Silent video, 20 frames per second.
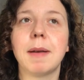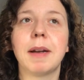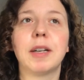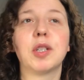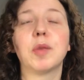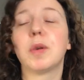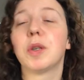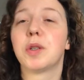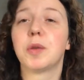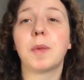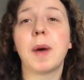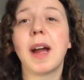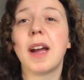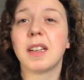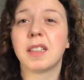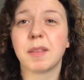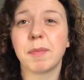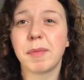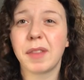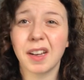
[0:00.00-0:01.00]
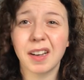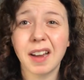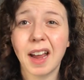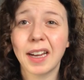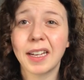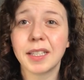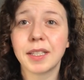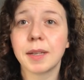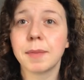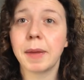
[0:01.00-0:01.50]
I just wanted to wear something
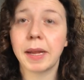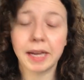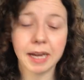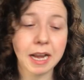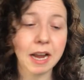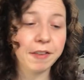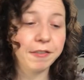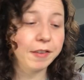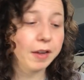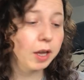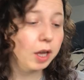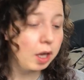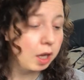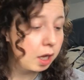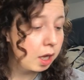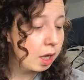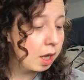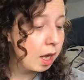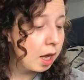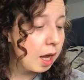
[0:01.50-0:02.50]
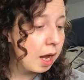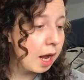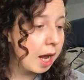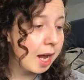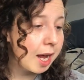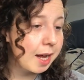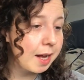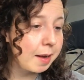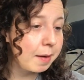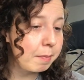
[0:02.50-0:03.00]
nice and make an effort.
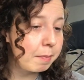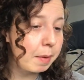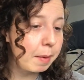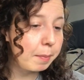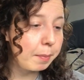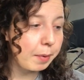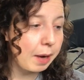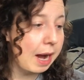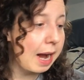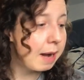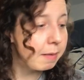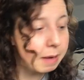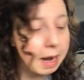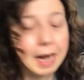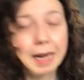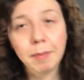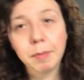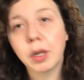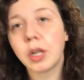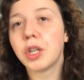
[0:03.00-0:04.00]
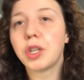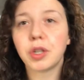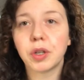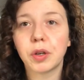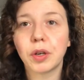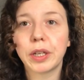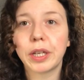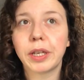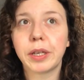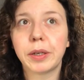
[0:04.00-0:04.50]
But I am going to
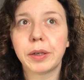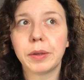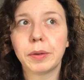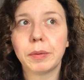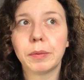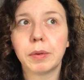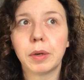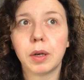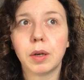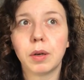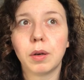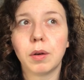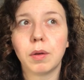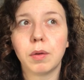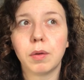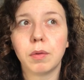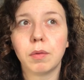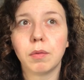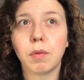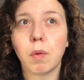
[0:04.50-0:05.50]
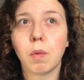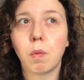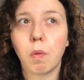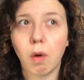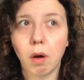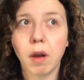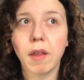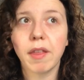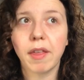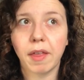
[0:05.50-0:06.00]
show you
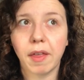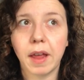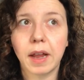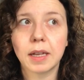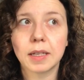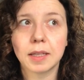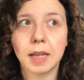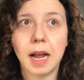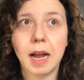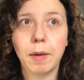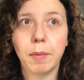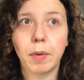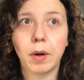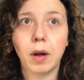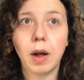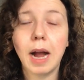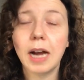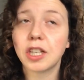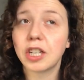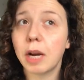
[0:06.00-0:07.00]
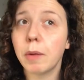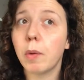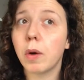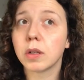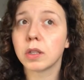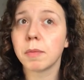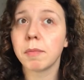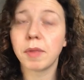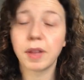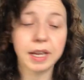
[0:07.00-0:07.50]
one of the things that I wore. Actually, I wore
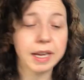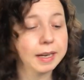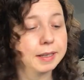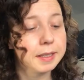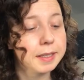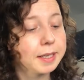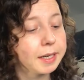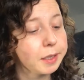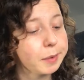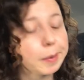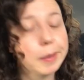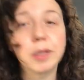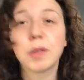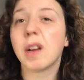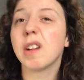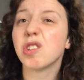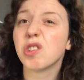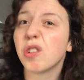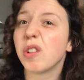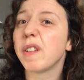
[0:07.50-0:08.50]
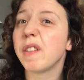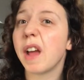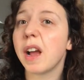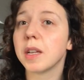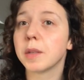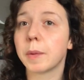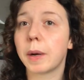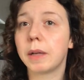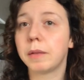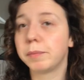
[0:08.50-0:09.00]
something yesterday as well, so I'll show you that
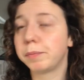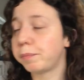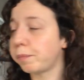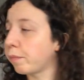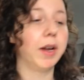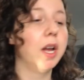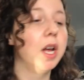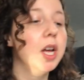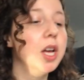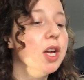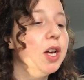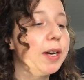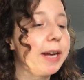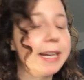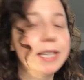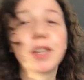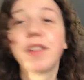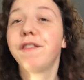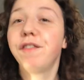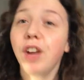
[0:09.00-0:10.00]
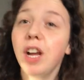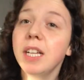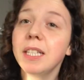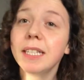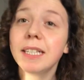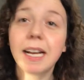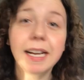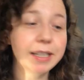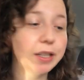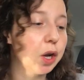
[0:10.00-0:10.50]
as well. Okay, so the first
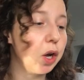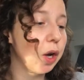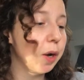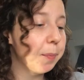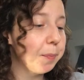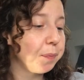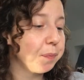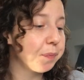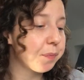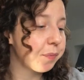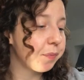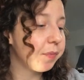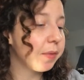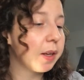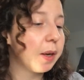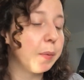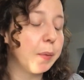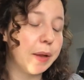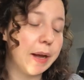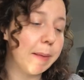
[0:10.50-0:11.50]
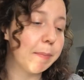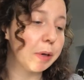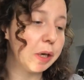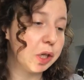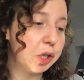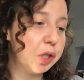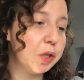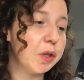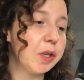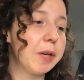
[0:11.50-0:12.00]
thing I got, well, that I'm going
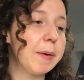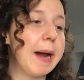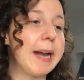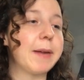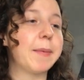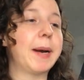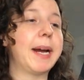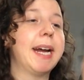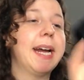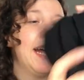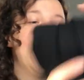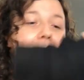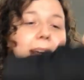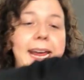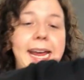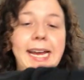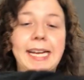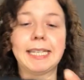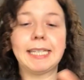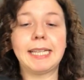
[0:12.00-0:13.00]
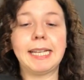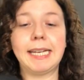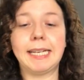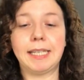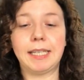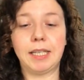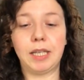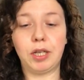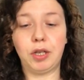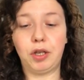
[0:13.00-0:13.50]
to show you anyway, is
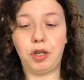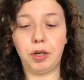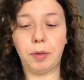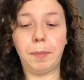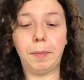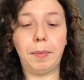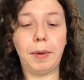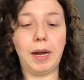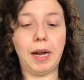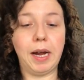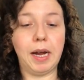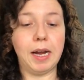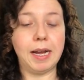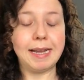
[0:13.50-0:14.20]
this jumper.